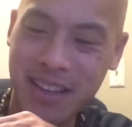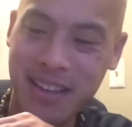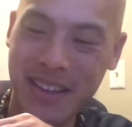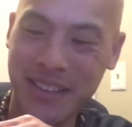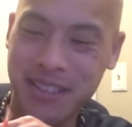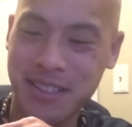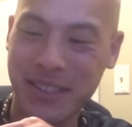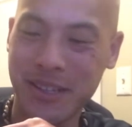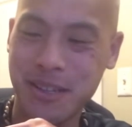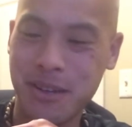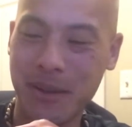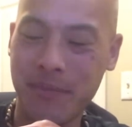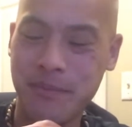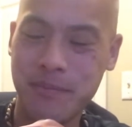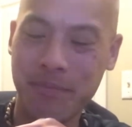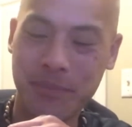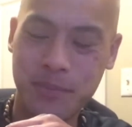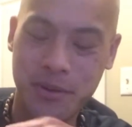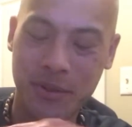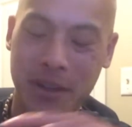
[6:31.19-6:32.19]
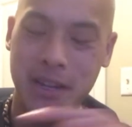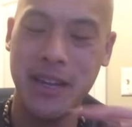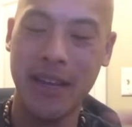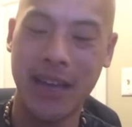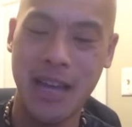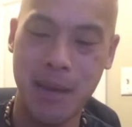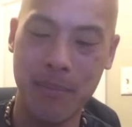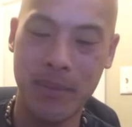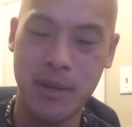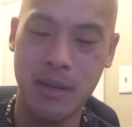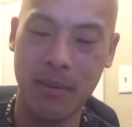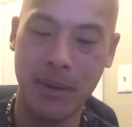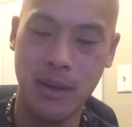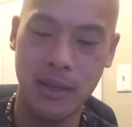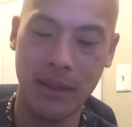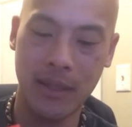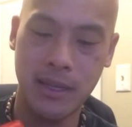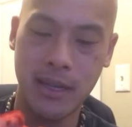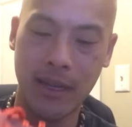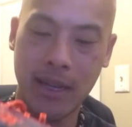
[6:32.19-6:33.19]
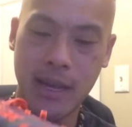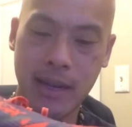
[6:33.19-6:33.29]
So I'm pretty happy about that.